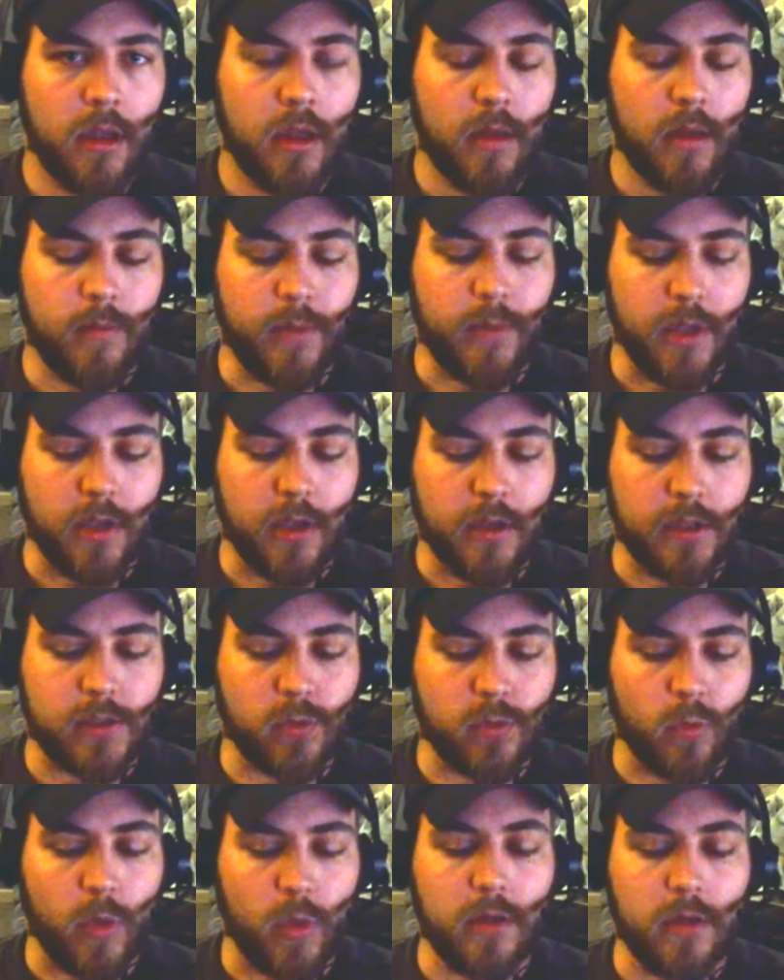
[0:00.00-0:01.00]

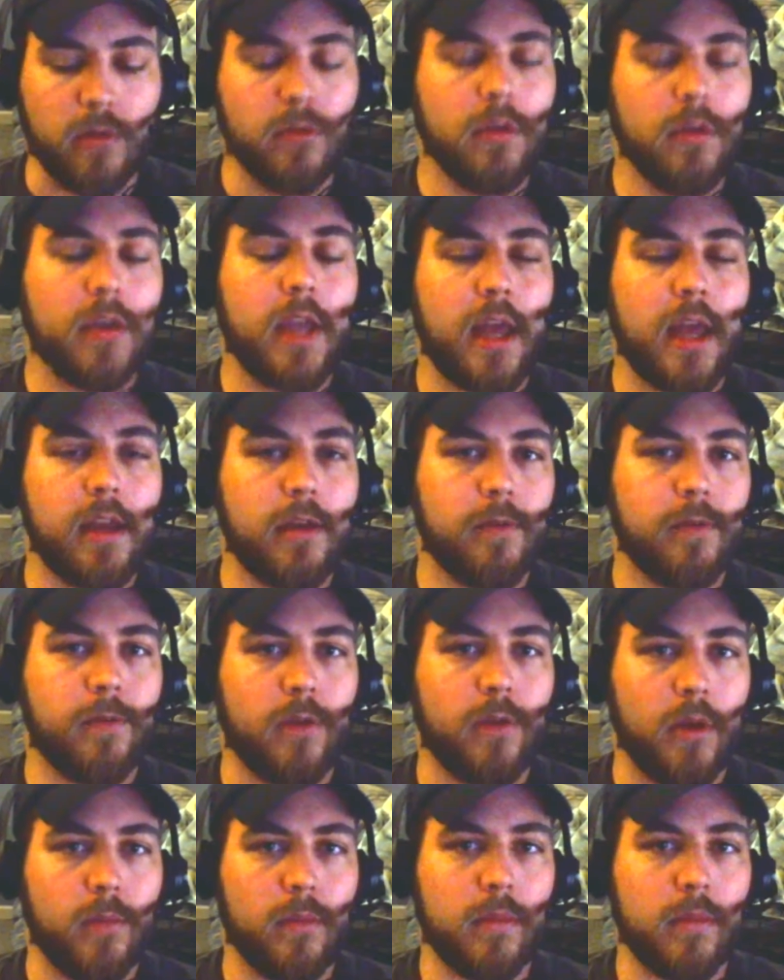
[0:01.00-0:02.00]
Because when you look at it
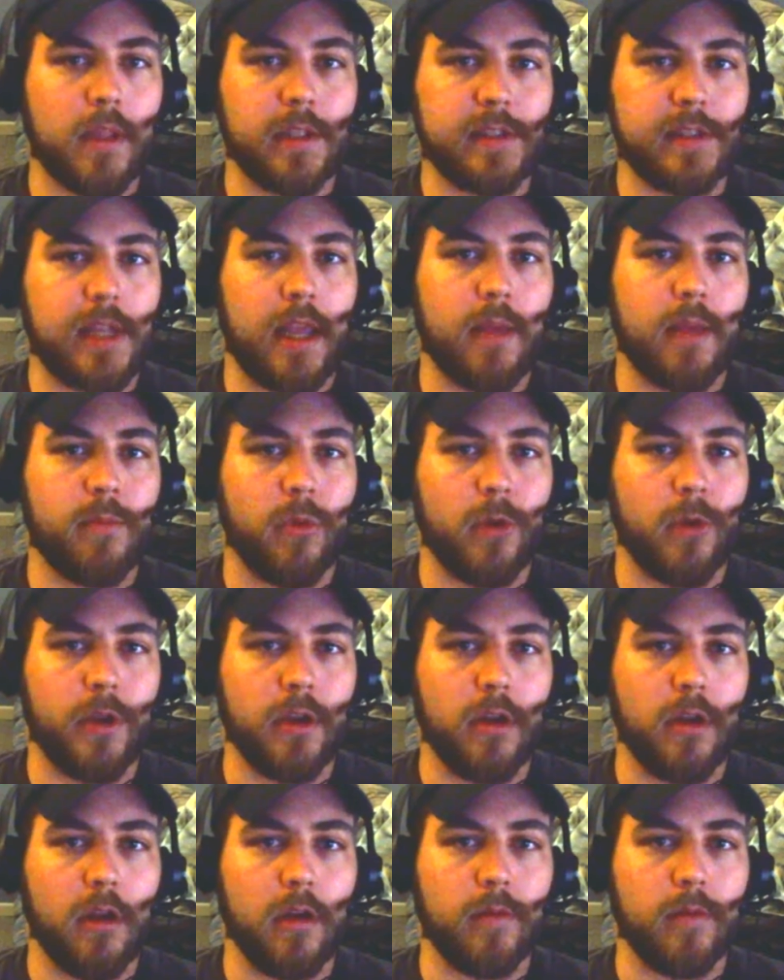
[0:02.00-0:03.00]
from the
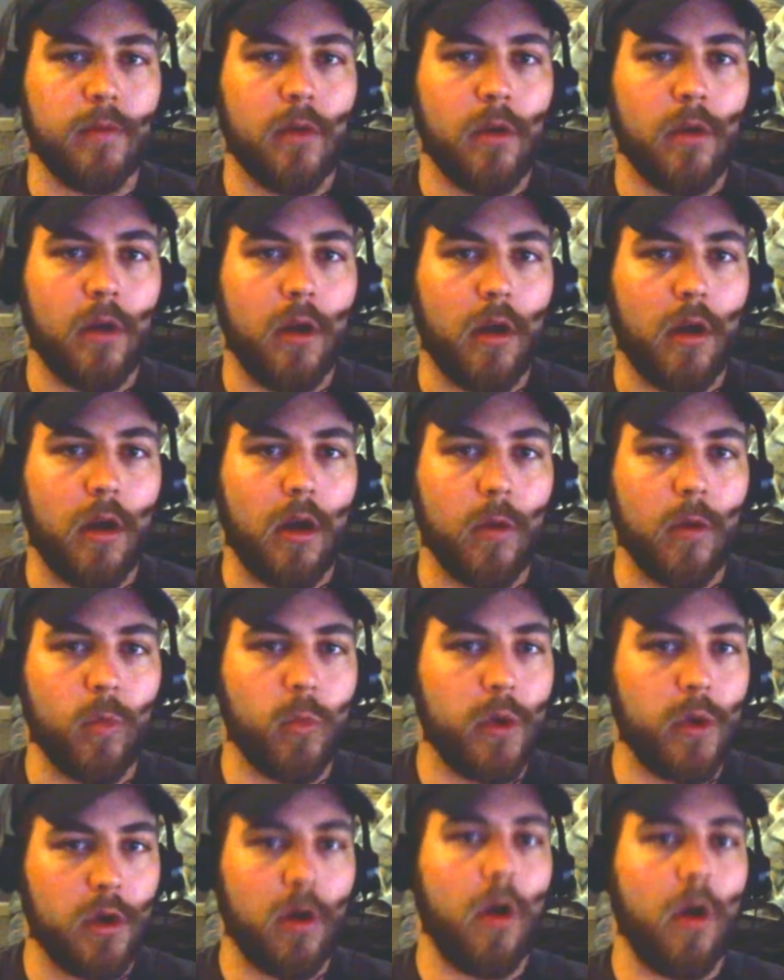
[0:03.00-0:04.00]
standpoint of
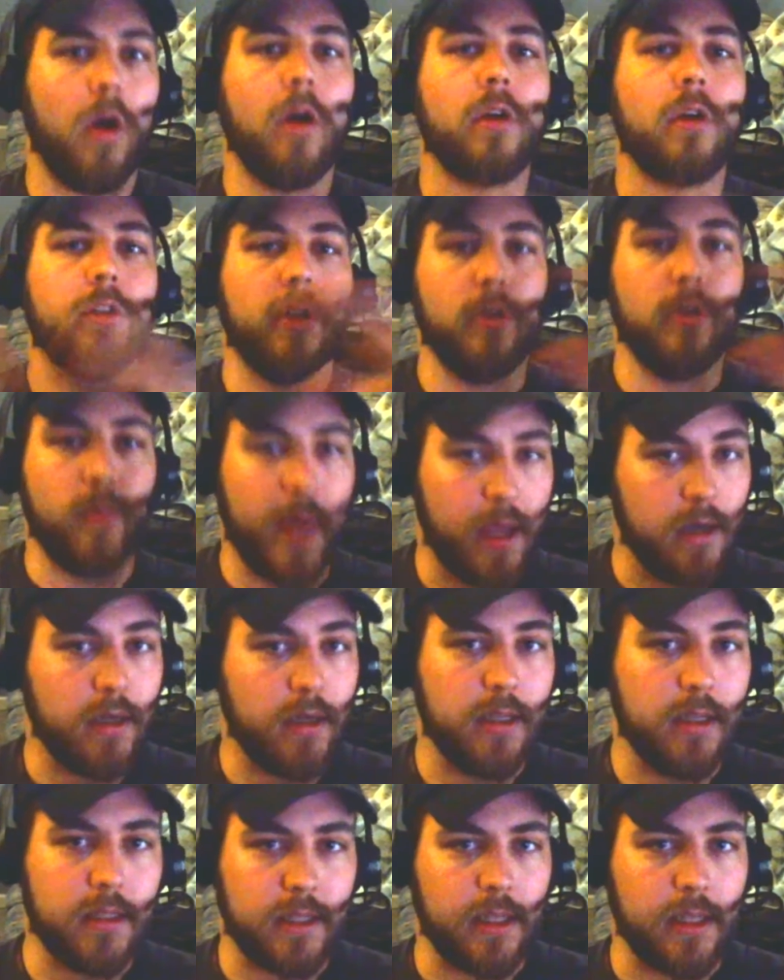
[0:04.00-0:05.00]
we're all
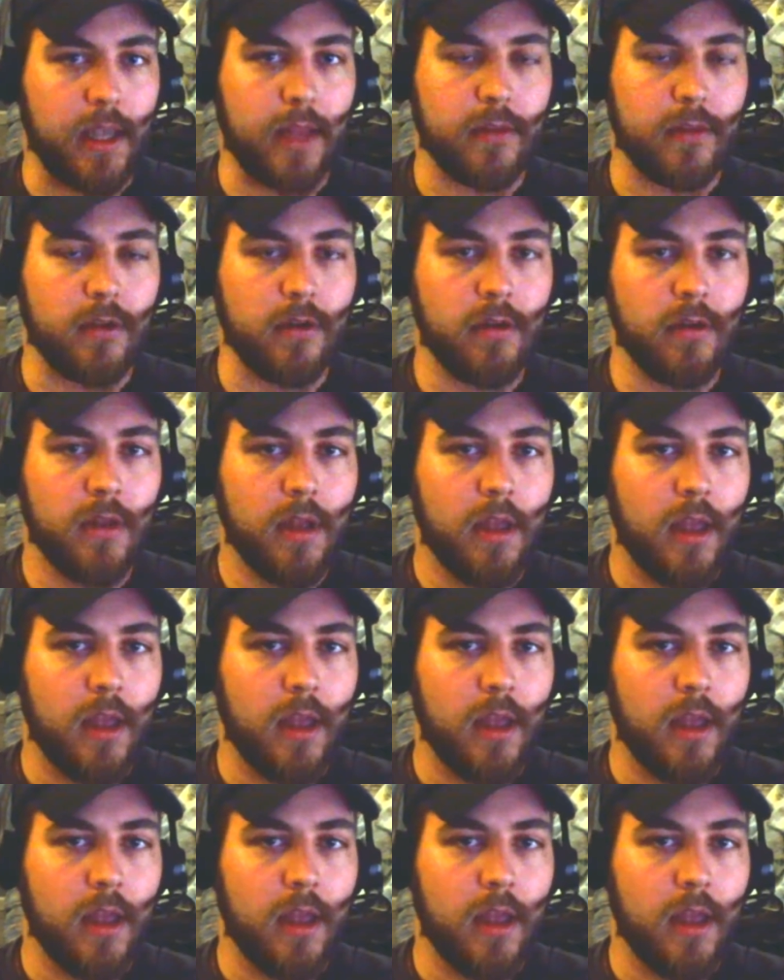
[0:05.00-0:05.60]
humanity together,